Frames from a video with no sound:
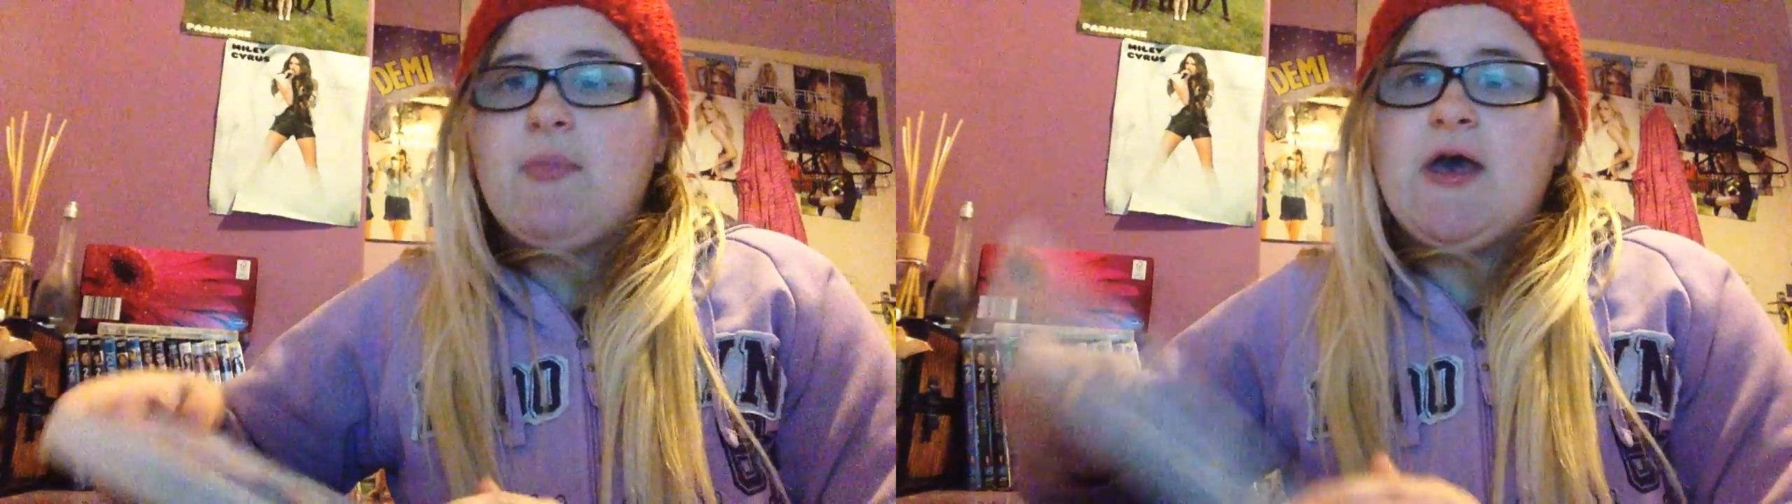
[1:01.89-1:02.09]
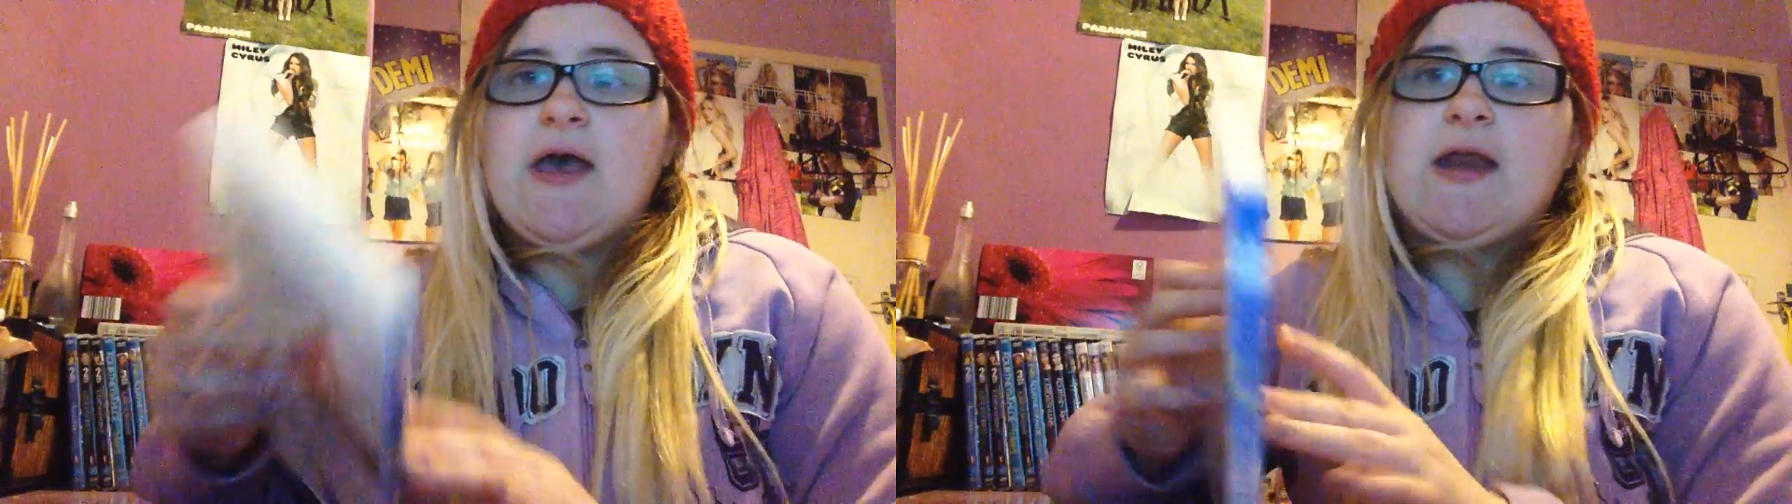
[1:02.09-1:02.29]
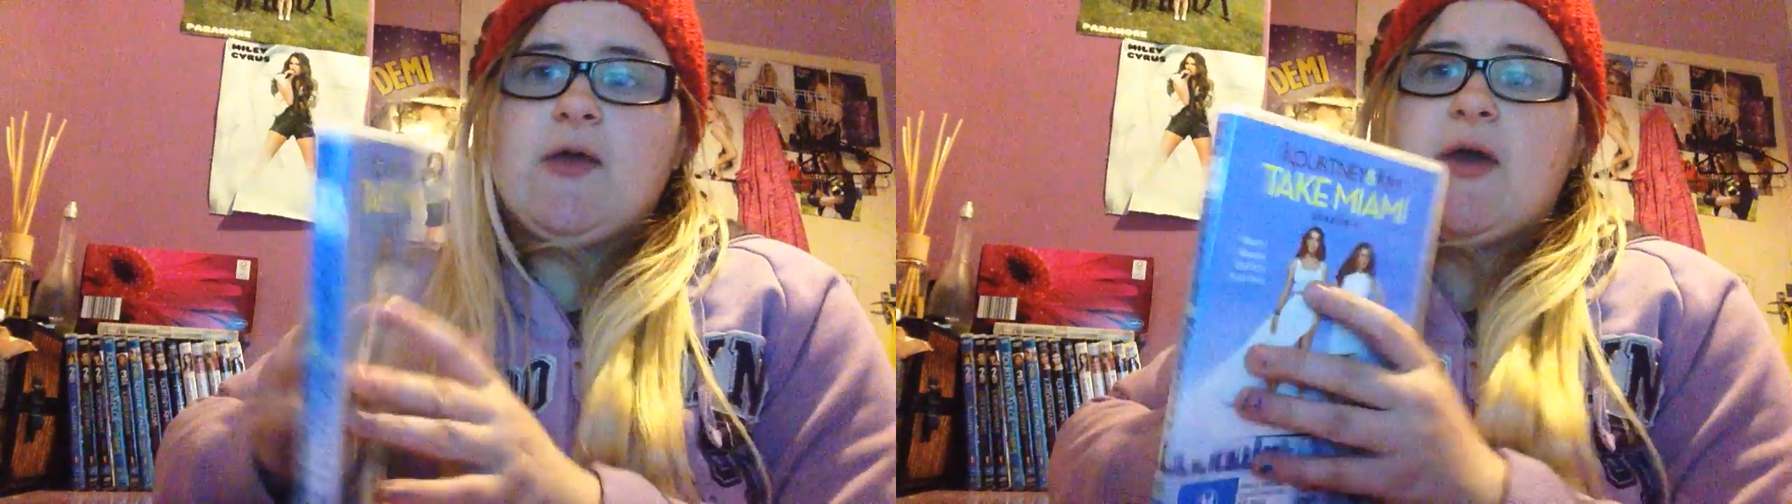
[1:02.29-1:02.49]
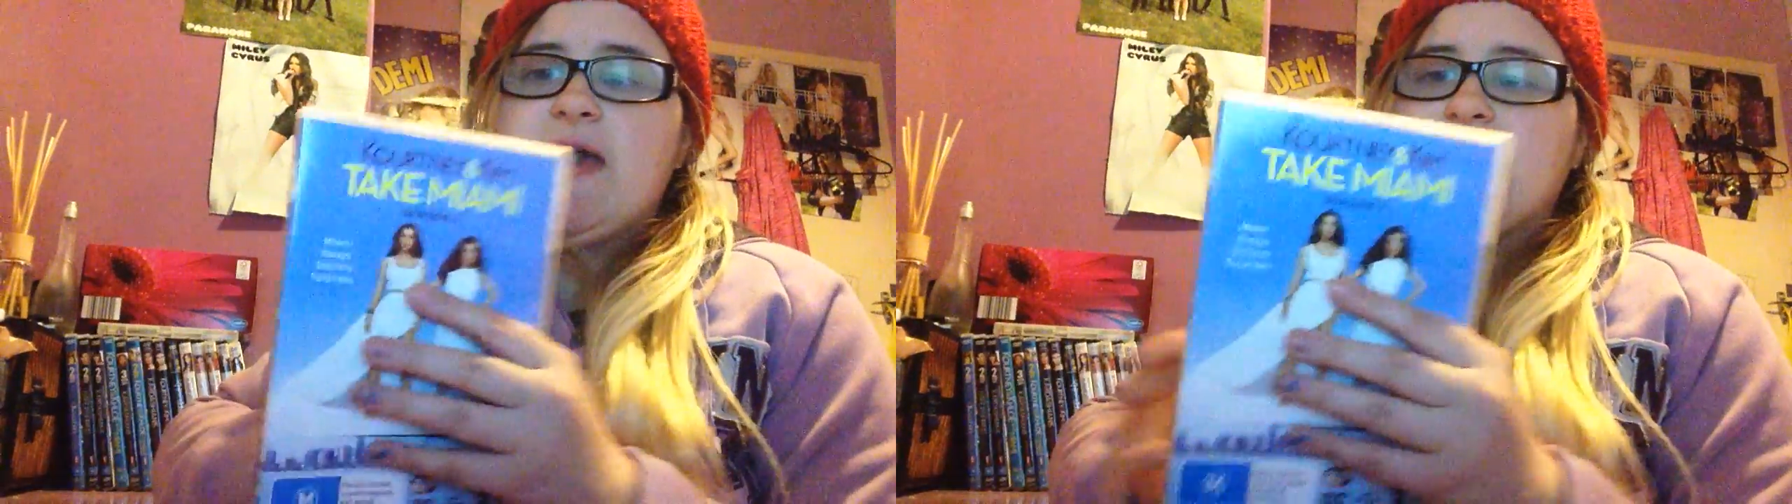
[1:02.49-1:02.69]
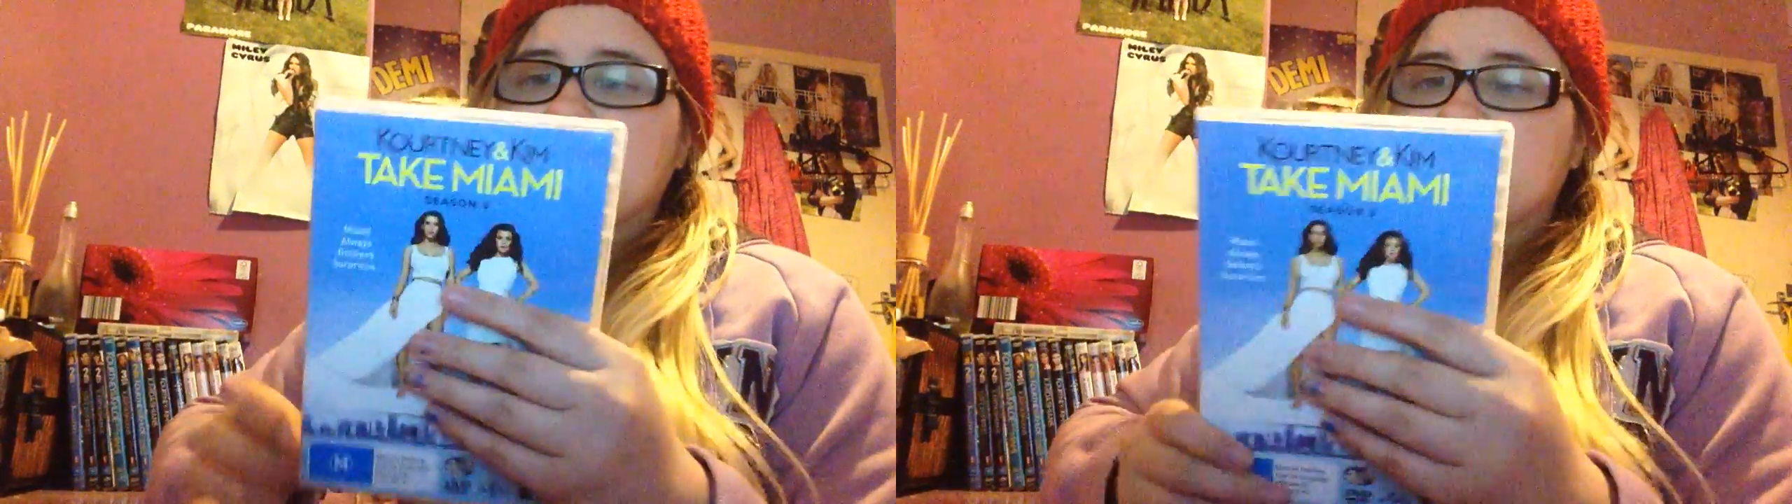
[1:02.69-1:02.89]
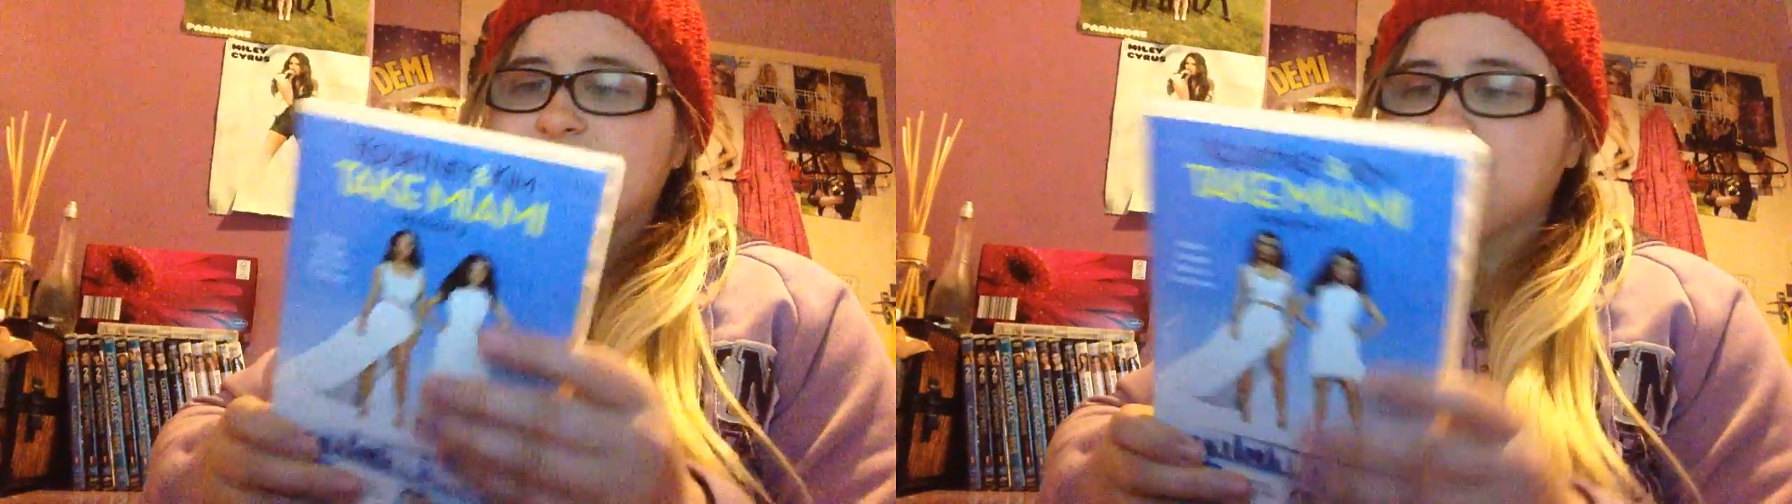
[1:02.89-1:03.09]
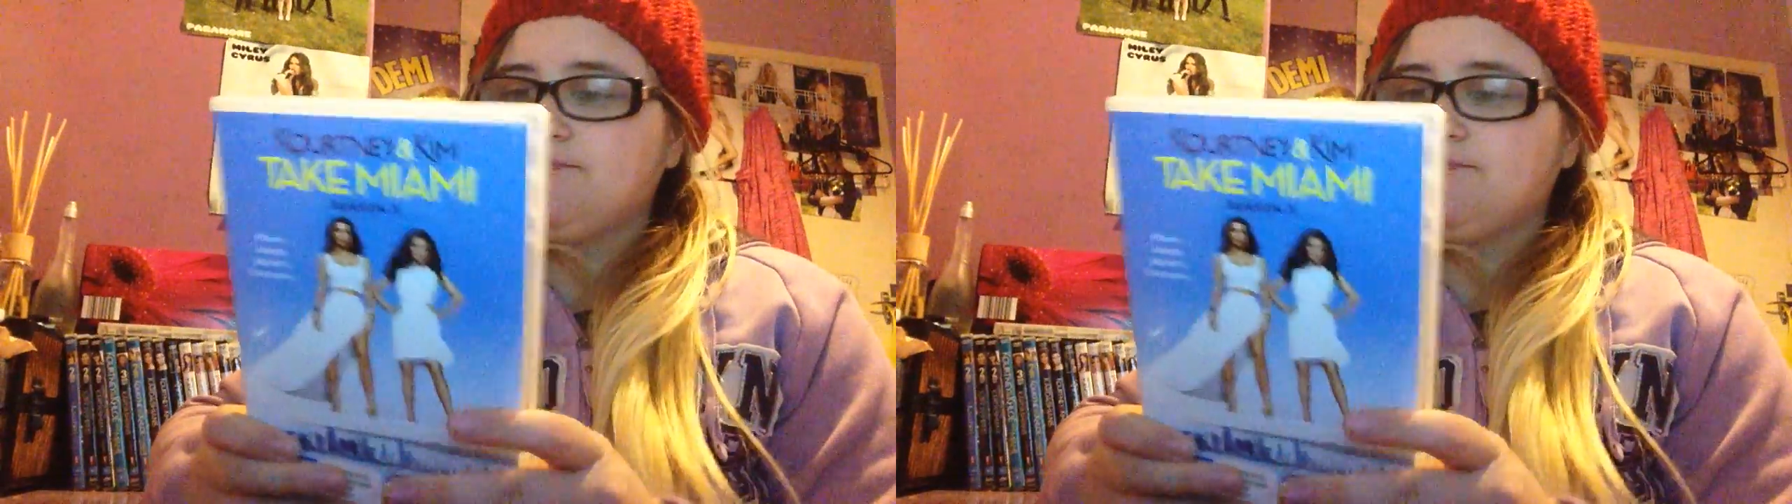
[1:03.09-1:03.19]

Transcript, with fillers: But, anyways,